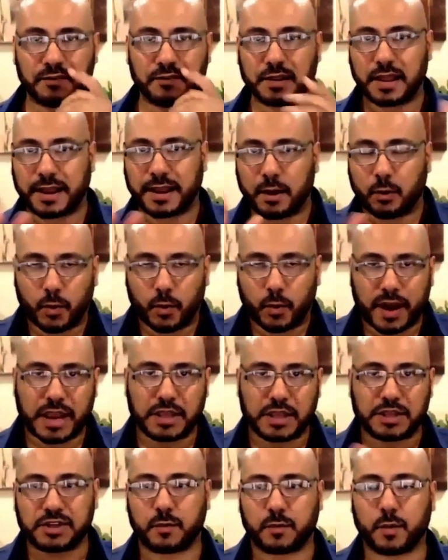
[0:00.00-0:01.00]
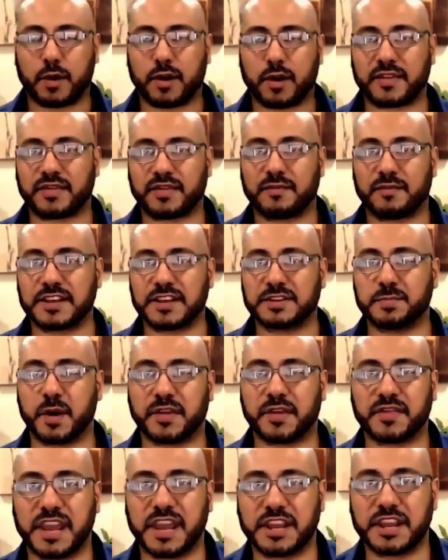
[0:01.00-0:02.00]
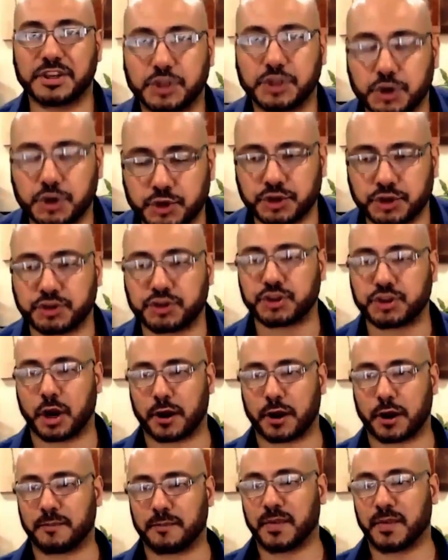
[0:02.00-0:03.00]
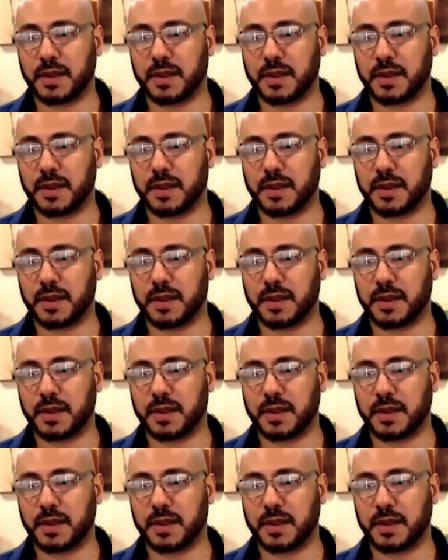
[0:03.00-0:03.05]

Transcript: a range where Facebook thinks you should start.